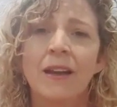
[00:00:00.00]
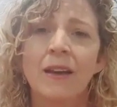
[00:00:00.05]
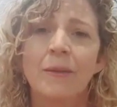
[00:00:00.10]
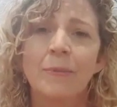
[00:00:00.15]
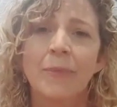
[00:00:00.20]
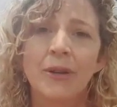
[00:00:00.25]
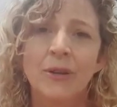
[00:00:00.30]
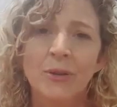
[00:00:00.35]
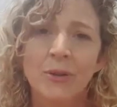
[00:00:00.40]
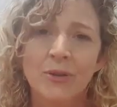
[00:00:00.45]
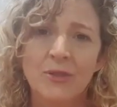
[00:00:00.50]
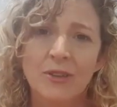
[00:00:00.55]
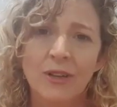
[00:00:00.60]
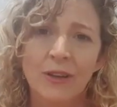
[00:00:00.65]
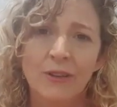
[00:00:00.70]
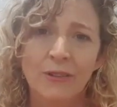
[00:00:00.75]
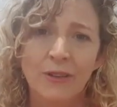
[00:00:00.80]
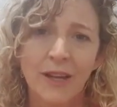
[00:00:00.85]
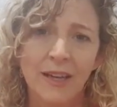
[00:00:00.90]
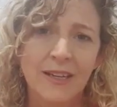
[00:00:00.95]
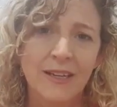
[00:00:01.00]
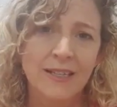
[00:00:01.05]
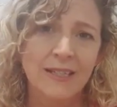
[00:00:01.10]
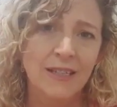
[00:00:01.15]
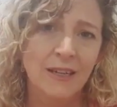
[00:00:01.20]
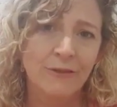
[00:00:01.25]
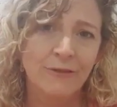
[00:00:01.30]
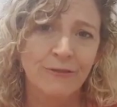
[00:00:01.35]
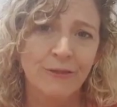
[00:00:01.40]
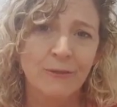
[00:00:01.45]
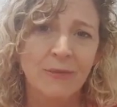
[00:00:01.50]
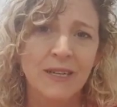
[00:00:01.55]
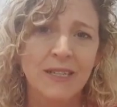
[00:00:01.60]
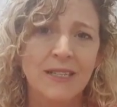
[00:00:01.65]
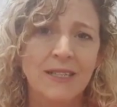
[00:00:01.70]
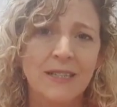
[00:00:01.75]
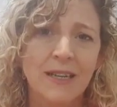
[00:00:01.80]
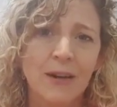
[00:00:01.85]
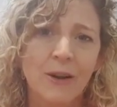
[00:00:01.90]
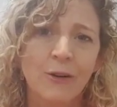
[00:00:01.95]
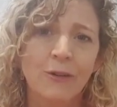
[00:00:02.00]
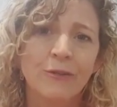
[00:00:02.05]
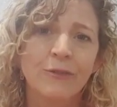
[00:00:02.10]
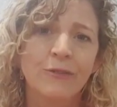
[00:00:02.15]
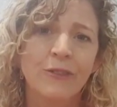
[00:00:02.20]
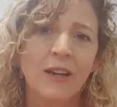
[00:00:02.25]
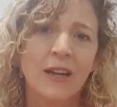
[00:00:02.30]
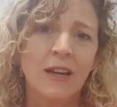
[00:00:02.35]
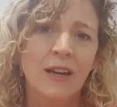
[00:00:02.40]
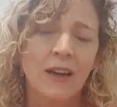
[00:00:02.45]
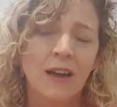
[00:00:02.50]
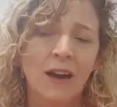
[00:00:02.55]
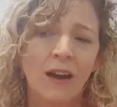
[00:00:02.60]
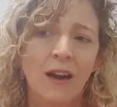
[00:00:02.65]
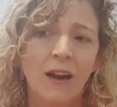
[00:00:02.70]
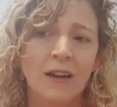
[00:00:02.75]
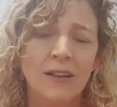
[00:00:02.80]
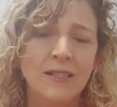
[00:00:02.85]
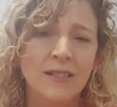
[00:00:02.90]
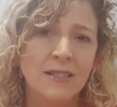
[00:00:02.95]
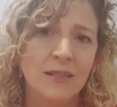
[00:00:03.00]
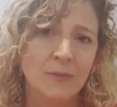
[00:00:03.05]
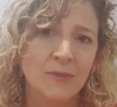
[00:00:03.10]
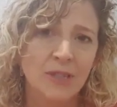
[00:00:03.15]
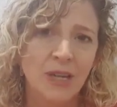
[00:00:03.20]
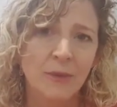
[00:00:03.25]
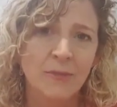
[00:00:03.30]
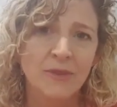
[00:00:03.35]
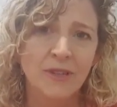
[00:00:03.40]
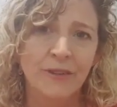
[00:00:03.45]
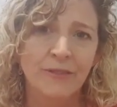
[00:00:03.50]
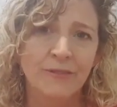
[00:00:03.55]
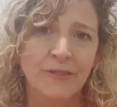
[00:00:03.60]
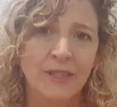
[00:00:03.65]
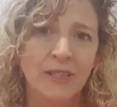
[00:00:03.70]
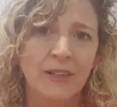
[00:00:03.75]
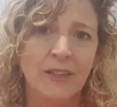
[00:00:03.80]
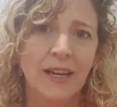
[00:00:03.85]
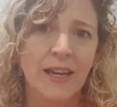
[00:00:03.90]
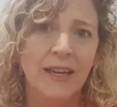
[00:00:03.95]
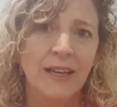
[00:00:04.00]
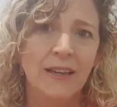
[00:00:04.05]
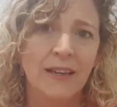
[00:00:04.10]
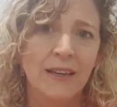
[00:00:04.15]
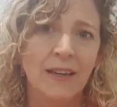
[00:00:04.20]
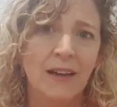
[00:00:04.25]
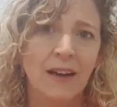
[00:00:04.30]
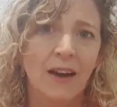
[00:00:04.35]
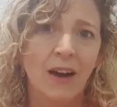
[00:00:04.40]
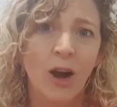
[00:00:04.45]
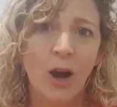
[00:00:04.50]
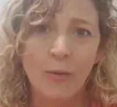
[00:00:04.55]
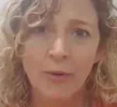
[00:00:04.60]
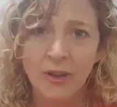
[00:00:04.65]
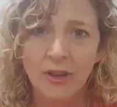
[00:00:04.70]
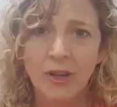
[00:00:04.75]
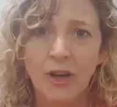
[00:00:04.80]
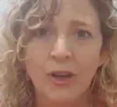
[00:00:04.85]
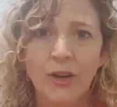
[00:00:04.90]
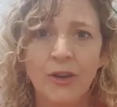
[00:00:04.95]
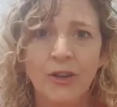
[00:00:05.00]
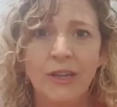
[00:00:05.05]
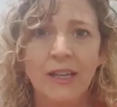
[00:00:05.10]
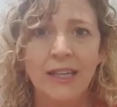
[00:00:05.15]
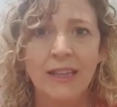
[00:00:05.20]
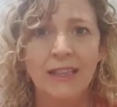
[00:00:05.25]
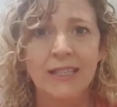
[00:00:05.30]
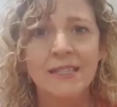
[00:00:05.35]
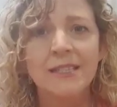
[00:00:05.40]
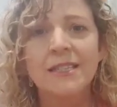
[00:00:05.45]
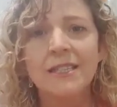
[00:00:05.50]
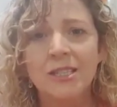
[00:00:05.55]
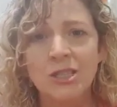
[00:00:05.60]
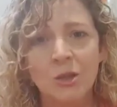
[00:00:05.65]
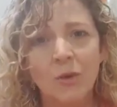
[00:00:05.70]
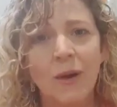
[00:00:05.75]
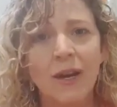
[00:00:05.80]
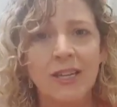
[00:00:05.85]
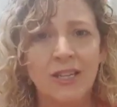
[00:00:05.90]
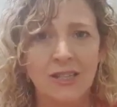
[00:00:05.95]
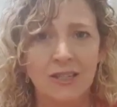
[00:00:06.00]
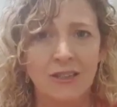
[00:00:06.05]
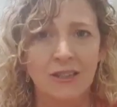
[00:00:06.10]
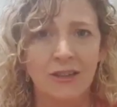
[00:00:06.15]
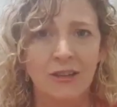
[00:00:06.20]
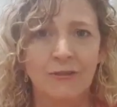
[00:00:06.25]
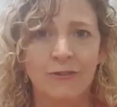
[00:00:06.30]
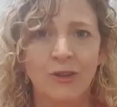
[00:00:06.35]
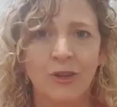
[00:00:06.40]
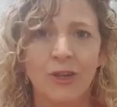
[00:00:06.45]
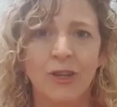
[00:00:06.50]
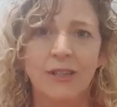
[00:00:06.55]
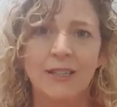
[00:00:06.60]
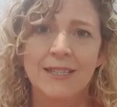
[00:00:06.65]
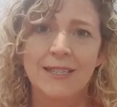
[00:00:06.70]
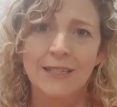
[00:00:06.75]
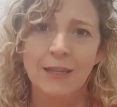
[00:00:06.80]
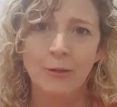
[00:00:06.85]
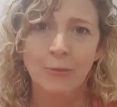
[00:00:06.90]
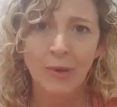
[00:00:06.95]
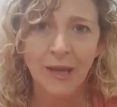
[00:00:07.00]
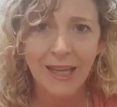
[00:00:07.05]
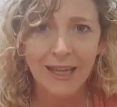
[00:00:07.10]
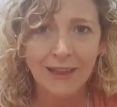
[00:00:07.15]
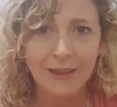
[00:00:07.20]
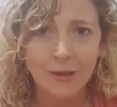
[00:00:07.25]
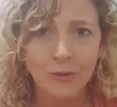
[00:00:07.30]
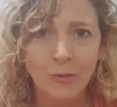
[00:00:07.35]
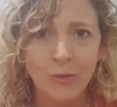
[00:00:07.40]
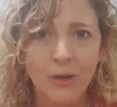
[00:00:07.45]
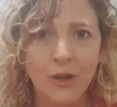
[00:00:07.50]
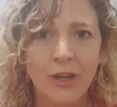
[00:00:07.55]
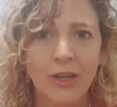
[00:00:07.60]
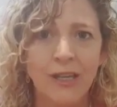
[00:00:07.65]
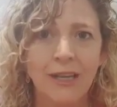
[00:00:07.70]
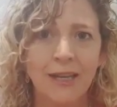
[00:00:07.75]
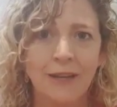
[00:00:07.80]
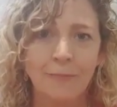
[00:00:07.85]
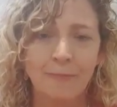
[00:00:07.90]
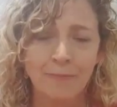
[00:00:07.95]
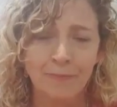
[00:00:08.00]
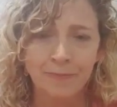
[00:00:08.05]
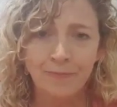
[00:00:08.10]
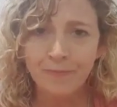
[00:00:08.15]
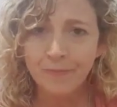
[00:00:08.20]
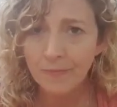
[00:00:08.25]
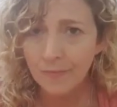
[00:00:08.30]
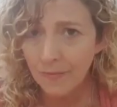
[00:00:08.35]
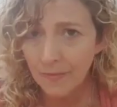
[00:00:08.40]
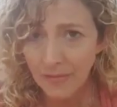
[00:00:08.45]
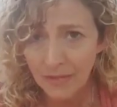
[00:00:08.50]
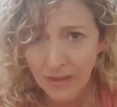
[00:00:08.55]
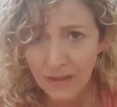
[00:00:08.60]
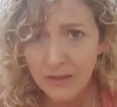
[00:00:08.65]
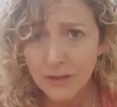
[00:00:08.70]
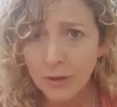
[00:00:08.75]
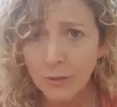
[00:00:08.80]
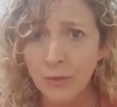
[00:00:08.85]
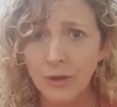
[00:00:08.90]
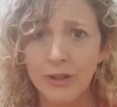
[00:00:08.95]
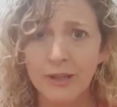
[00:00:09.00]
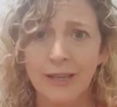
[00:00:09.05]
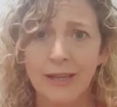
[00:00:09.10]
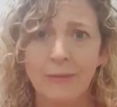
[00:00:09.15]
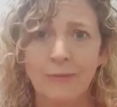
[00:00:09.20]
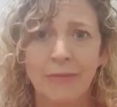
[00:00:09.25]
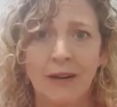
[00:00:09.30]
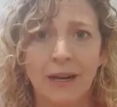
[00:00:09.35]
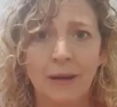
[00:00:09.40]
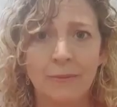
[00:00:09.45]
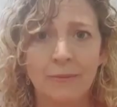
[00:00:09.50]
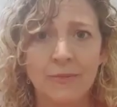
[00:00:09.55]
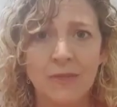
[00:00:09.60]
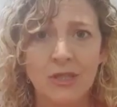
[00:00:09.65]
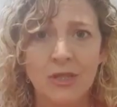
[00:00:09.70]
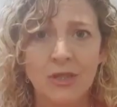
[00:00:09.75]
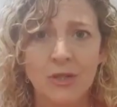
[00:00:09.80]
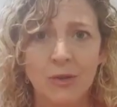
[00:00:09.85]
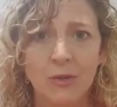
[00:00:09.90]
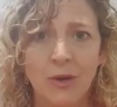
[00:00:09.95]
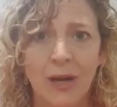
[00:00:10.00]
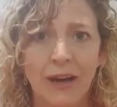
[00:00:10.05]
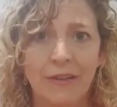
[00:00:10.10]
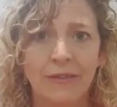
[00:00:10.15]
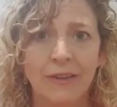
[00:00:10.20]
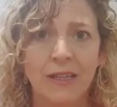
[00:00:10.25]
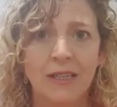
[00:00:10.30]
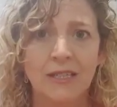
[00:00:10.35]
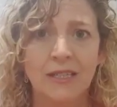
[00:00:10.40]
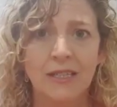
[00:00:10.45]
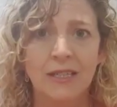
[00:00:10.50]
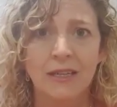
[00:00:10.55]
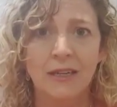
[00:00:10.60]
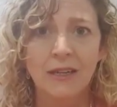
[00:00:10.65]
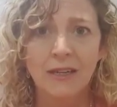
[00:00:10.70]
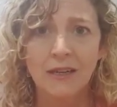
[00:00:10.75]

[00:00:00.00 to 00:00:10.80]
But also, like I said, for myself, sometimes I feel like I'm alone in the situation that I've got. So being the working mum, still having to,